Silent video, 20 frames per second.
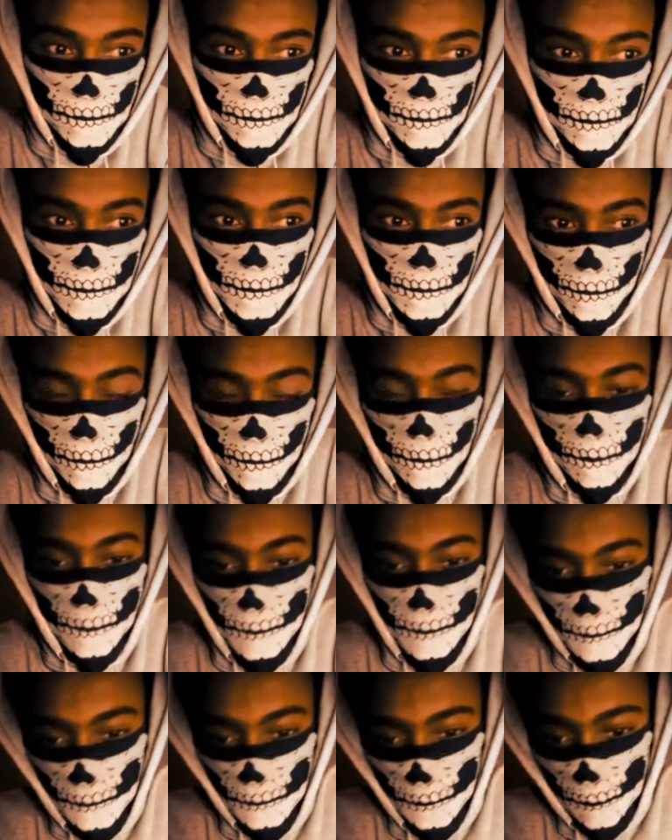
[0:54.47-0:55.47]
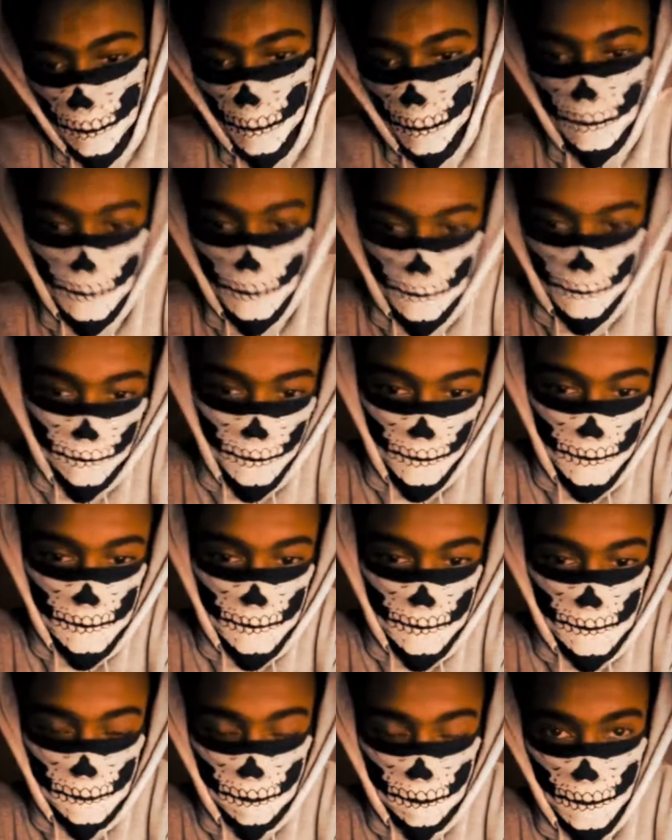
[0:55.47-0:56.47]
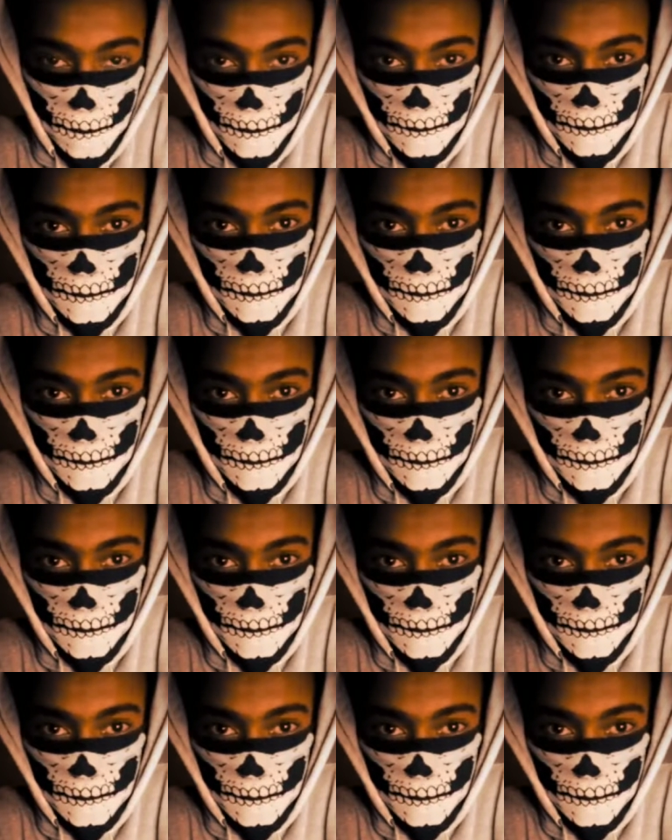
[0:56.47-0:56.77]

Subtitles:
You don't know my name or my face, but